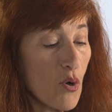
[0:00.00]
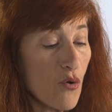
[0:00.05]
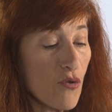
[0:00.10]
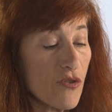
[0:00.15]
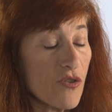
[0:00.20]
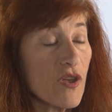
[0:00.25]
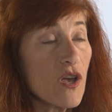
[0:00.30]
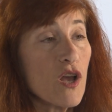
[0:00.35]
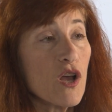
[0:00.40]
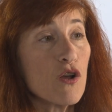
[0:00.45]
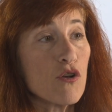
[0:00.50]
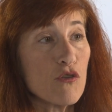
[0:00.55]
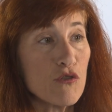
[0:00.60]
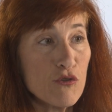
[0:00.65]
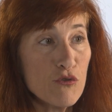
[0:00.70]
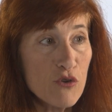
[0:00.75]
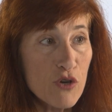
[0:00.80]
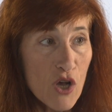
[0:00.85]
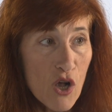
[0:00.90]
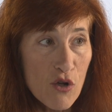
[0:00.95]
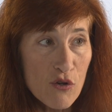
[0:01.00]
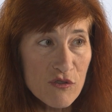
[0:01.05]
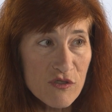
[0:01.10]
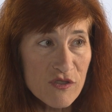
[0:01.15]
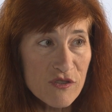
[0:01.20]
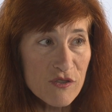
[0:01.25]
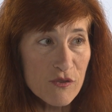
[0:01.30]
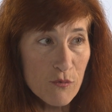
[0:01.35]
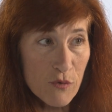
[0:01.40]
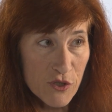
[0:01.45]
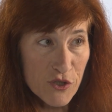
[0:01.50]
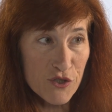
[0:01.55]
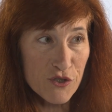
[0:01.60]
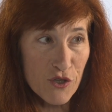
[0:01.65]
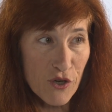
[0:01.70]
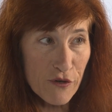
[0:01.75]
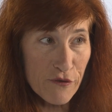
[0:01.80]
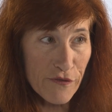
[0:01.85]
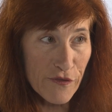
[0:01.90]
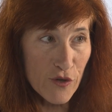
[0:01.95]
both glucose, which
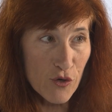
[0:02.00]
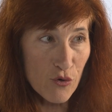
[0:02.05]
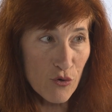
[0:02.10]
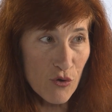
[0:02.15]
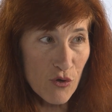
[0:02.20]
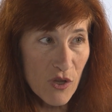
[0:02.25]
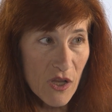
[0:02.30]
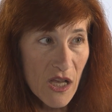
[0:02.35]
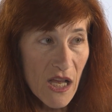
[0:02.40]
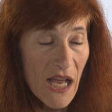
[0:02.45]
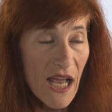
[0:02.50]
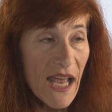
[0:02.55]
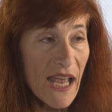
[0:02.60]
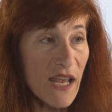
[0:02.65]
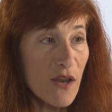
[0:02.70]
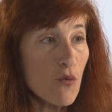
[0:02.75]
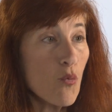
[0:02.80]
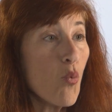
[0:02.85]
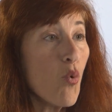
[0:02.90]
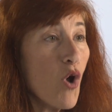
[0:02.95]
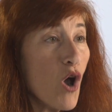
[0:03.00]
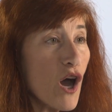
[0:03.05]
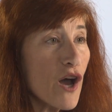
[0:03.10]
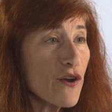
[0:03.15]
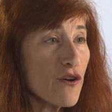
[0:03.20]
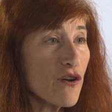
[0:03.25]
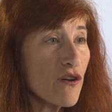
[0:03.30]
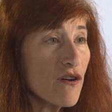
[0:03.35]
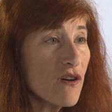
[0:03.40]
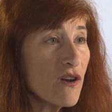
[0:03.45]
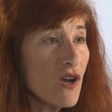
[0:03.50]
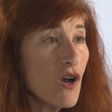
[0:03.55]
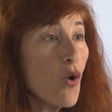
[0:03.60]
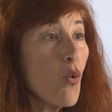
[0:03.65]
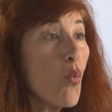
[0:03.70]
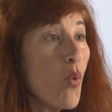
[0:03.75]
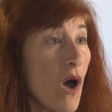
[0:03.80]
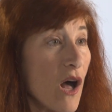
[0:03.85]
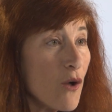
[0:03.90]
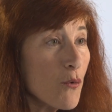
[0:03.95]
is our fuel, and water
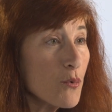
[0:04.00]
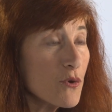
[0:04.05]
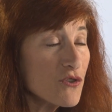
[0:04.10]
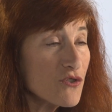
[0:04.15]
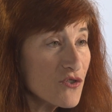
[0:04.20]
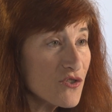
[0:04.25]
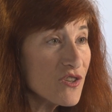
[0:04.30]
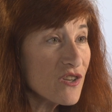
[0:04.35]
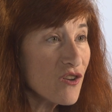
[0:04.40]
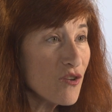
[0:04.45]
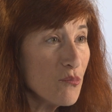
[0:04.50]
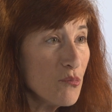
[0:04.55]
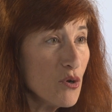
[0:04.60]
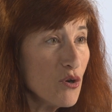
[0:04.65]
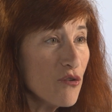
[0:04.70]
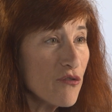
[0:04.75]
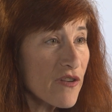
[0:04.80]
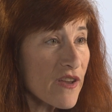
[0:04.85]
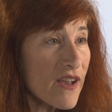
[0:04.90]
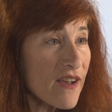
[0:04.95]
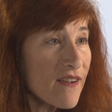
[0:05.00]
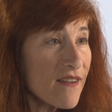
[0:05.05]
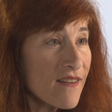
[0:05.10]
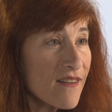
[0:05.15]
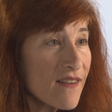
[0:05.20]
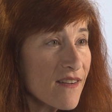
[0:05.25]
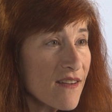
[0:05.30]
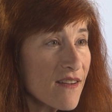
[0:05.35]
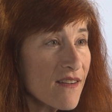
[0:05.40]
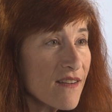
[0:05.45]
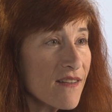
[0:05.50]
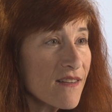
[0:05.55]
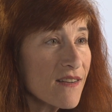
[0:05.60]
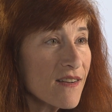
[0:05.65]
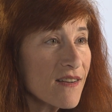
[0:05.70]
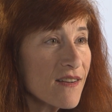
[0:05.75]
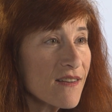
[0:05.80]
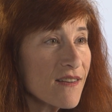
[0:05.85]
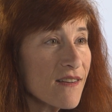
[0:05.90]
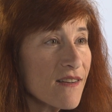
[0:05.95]
while we're still moving.
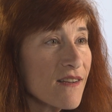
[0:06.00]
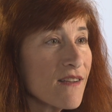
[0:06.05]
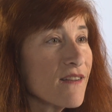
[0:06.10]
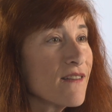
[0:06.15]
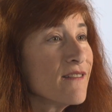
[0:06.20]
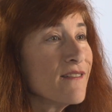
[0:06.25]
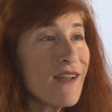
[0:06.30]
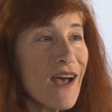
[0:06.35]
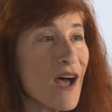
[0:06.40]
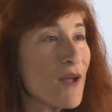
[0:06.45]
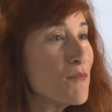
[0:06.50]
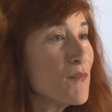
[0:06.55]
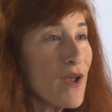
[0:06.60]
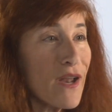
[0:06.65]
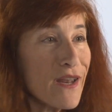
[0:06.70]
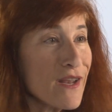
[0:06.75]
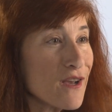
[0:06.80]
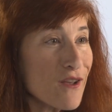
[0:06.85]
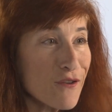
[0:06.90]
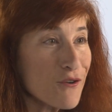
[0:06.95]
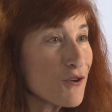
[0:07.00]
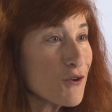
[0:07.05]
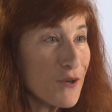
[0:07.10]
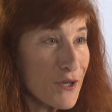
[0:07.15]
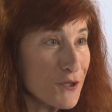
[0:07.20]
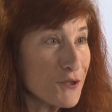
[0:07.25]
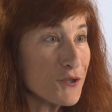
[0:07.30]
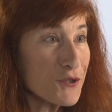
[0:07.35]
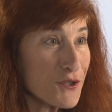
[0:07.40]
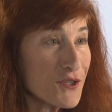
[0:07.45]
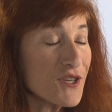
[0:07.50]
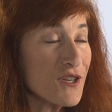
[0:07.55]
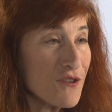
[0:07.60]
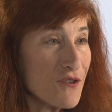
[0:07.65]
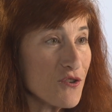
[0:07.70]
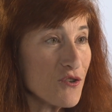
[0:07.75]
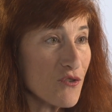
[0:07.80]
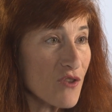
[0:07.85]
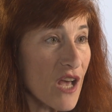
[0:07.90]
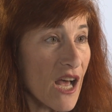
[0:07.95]
Not many other creatures
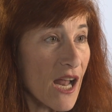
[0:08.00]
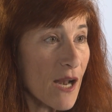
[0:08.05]
can do